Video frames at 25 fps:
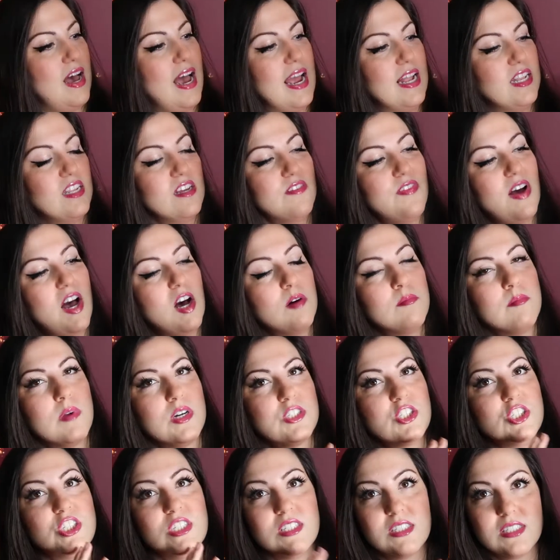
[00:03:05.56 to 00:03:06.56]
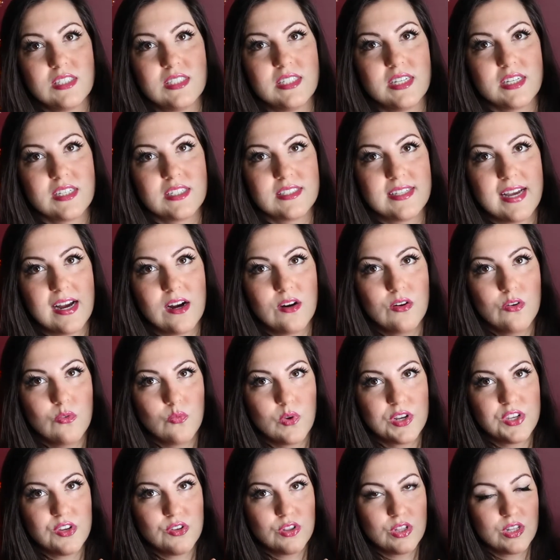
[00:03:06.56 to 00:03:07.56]
I love how much she sticks out
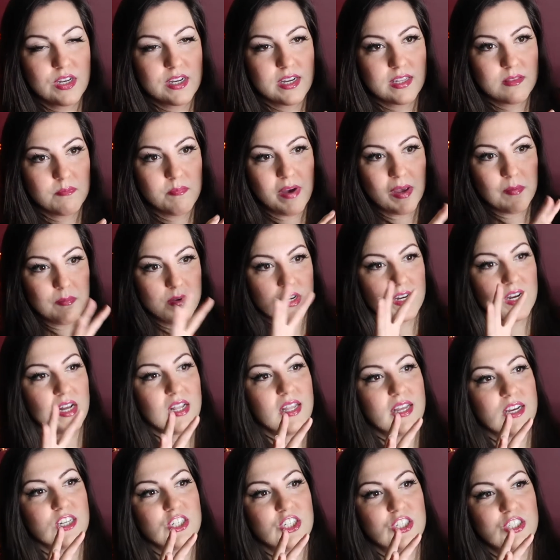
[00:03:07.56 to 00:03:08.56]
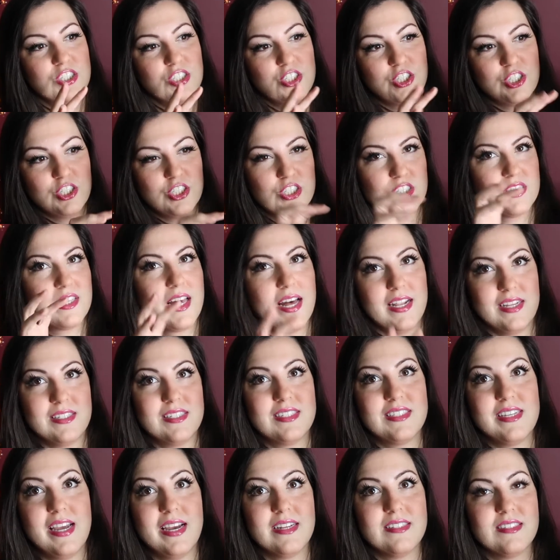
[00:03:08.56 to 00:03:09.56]
when you look at my mug collection. She just kind of
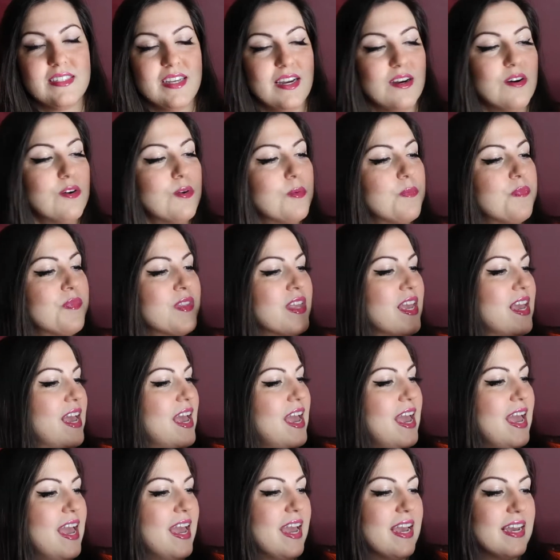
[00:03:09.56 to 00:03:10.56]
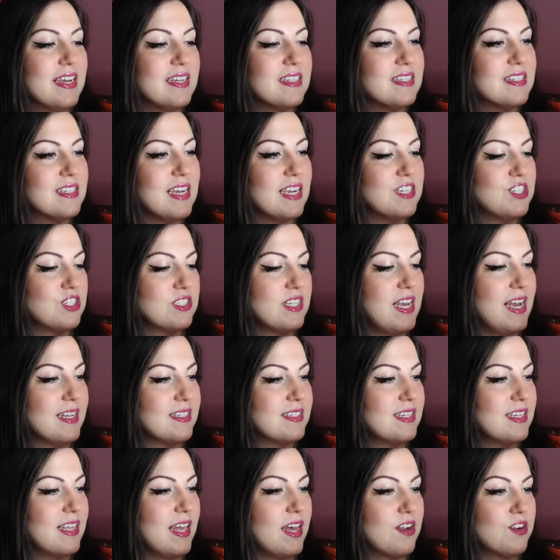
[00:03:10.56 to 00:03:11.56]
stands out, and I just had
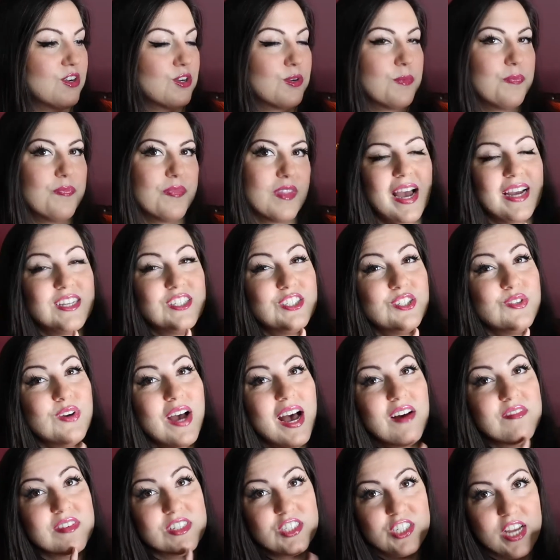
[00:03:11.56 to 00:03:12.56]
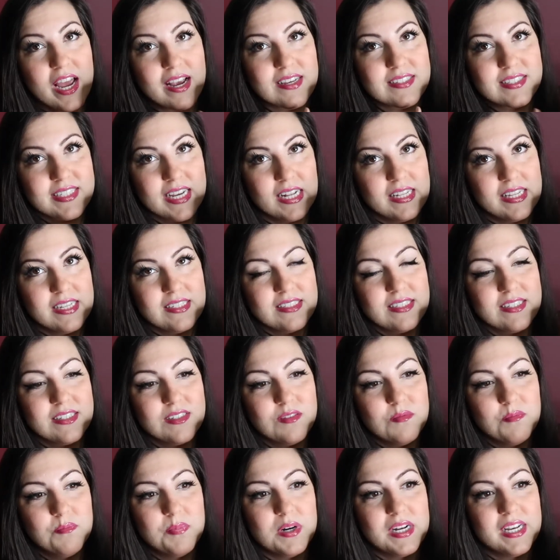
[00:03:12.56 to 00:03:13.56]
to get her. I do have a Jack
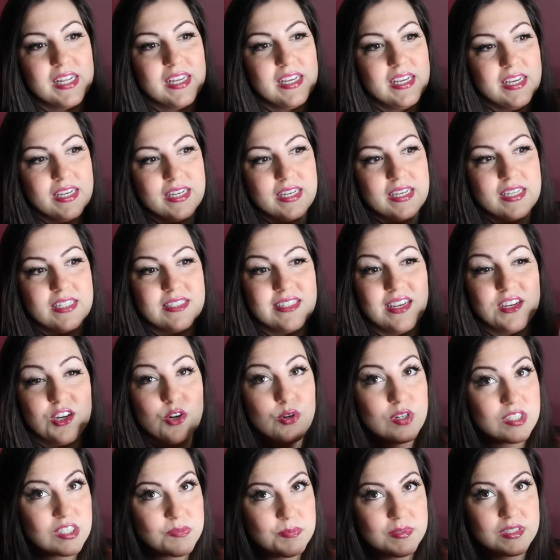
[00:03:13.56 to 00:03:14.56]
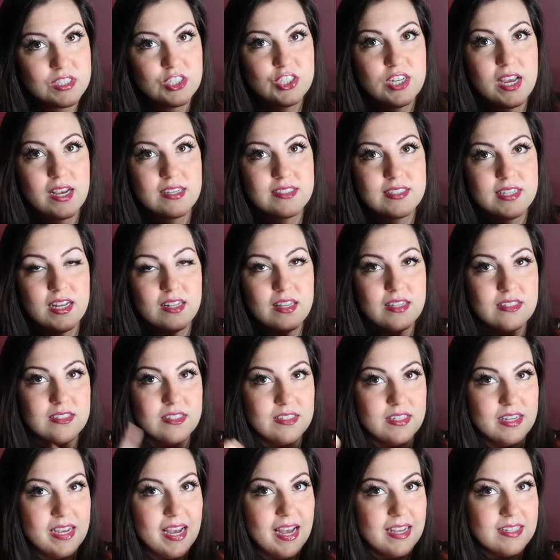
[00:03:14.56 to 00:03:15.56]
Skellington, but he is a Christmas Jack
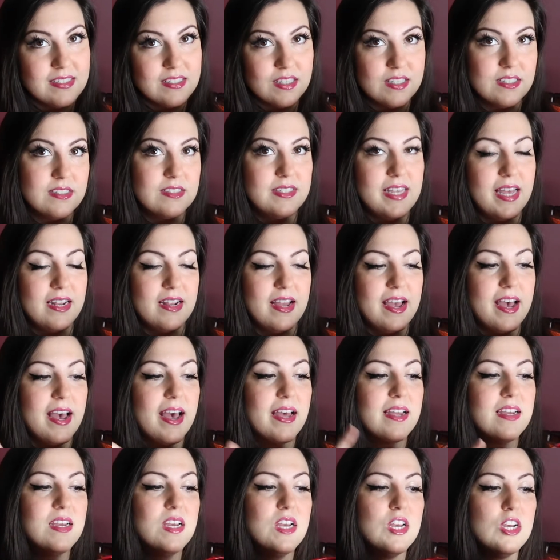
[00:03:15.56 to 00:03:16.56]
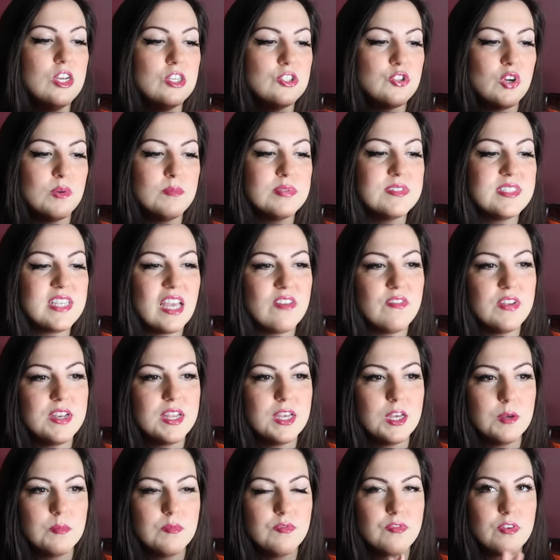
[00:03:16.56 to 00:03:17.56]
Skellington. He has a Santa hat, so I'm saving
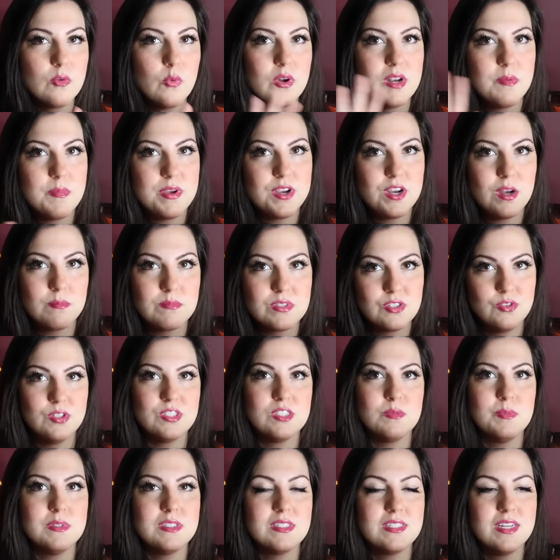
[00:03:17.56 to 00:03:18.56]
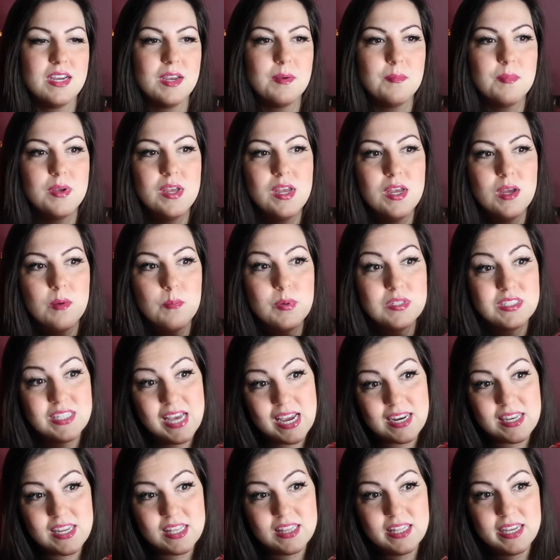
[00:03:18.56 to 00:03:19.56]
him for when it becomes Christmas time. But
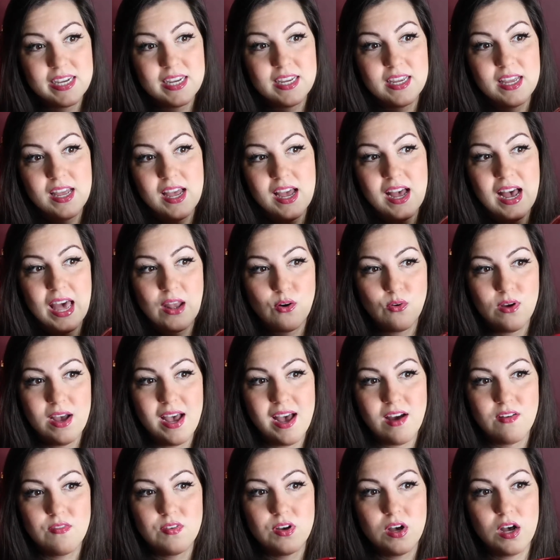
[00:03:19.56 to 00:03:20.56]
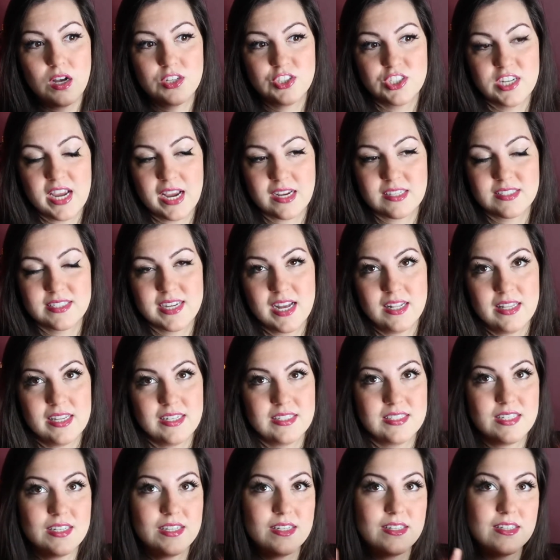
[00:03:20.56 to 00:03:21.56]
technically, I don't have a Jack
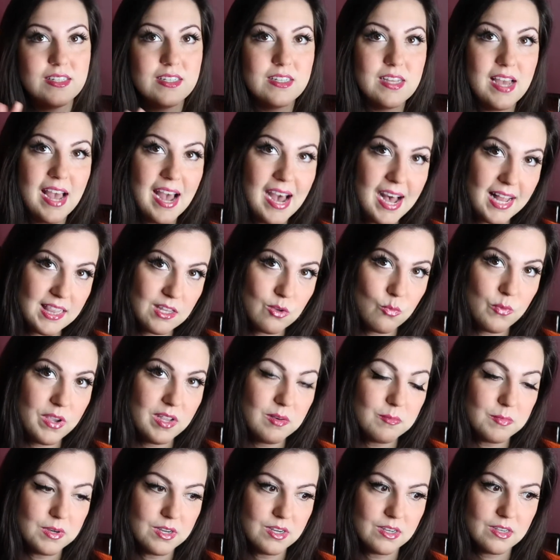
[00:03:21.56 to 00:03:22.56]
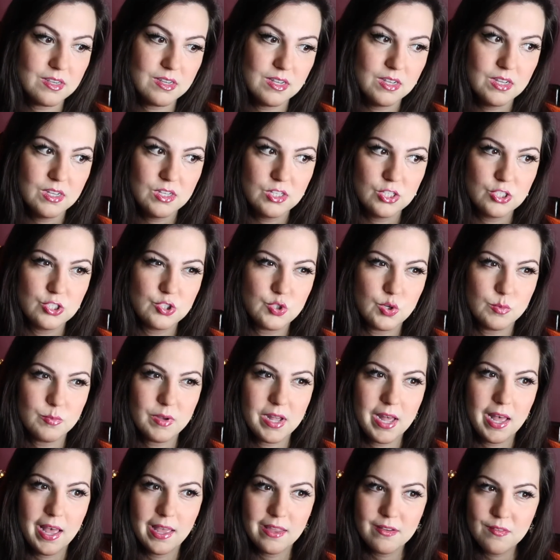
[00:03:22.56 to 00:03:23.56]
Skellington Halloween mug, so I'm
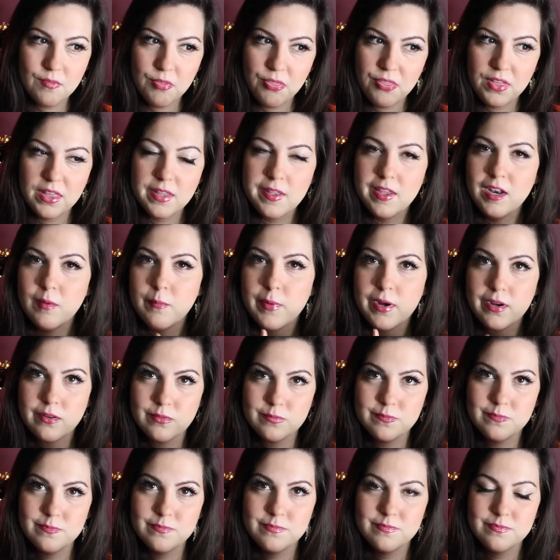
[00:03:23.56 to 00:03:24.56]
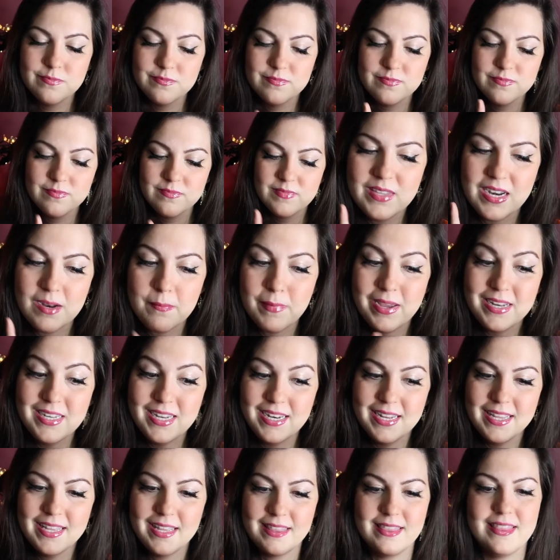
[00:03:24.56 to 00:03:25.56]
kind of thinking about that I might need
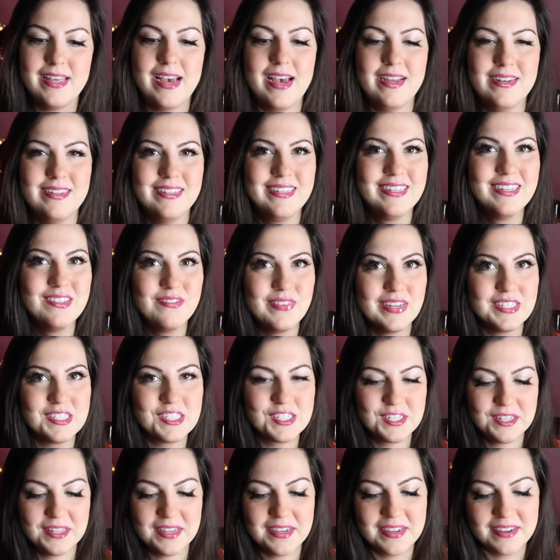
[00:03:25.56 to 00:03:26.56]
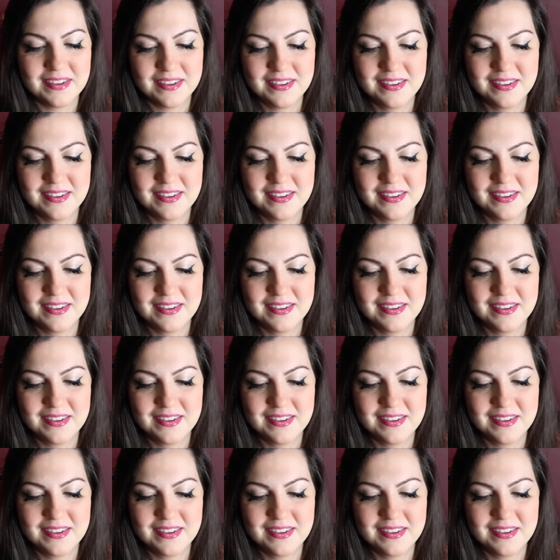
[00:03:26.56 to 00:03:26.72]
to get that eventually.